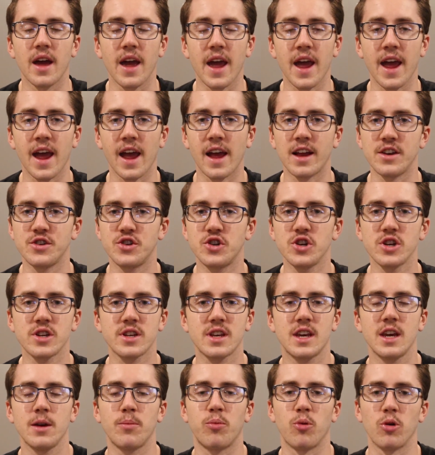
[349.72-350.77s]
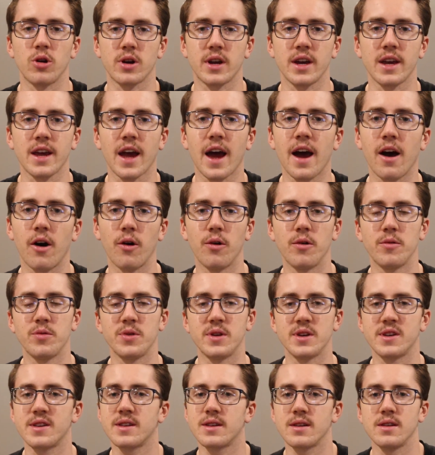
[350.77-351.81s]
and just keep working out.
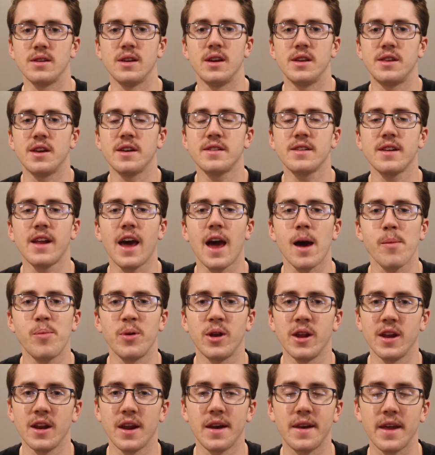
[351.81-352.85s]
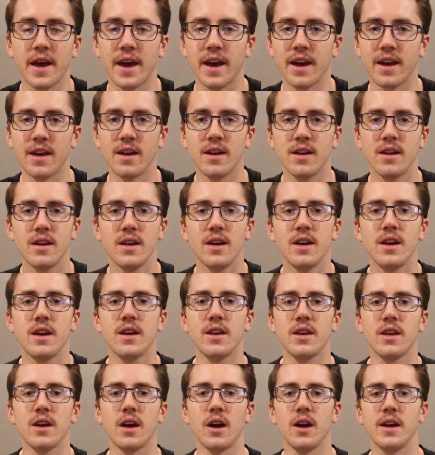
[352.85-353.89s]
It doesn't happen in a day.
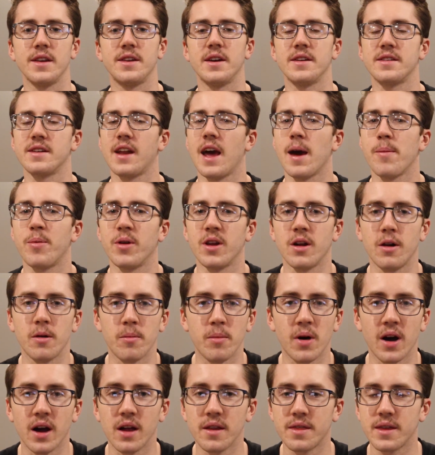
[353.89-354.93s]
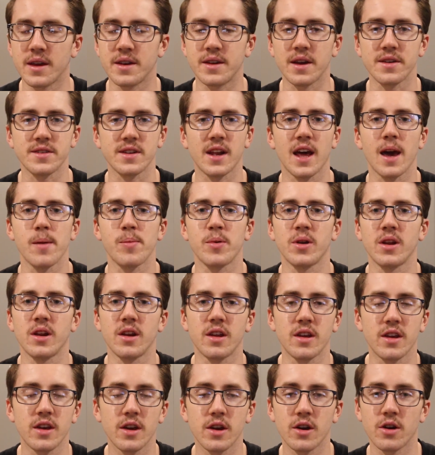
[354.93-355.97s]
It doesn't happen in a month. It doesn't happen in
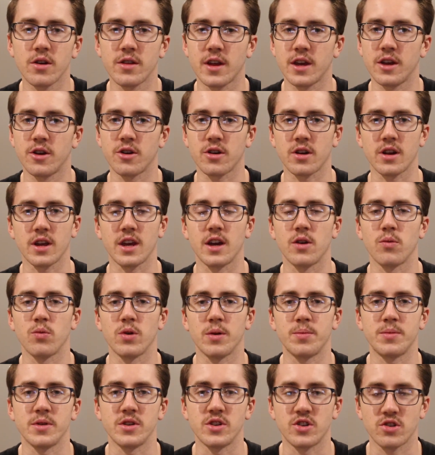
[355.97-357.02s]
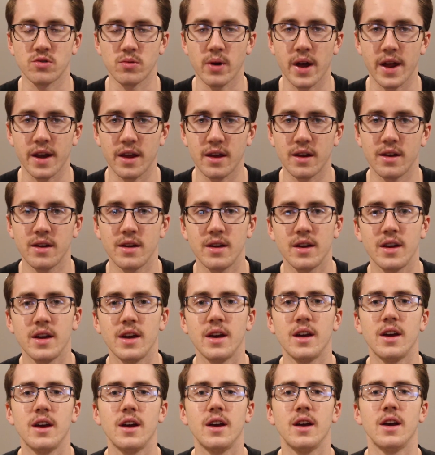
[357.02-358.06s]
a year that you're going to get ripped and shredded.
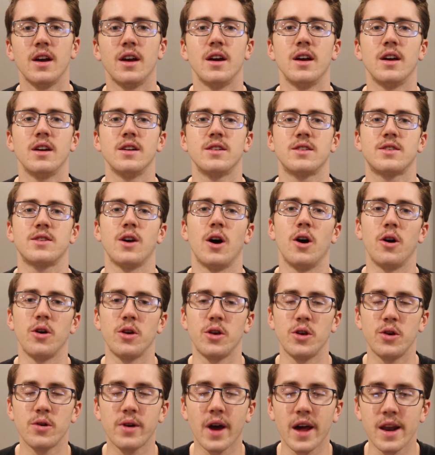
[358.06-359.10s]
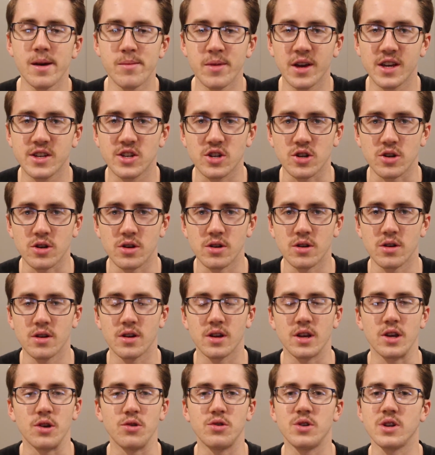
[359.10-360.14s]
So you got to make
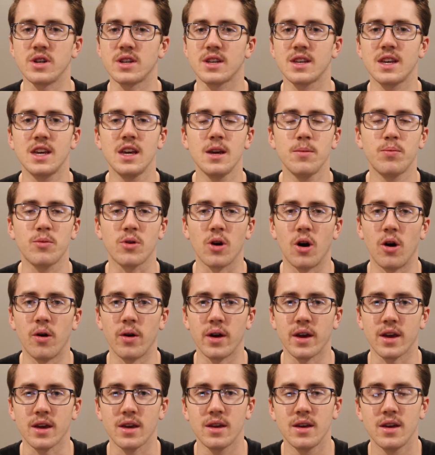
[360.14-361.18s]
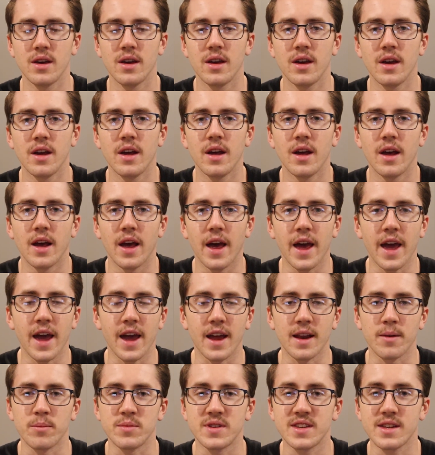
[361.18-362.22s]
sure you just keep going
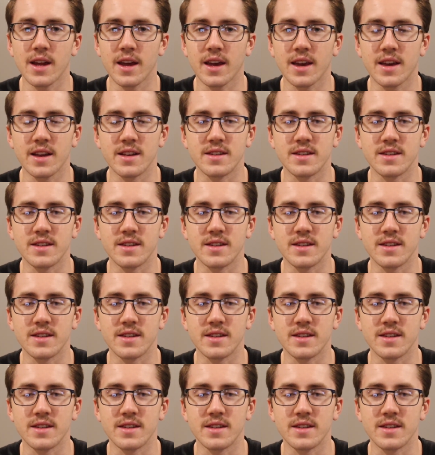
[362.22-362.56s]
and staying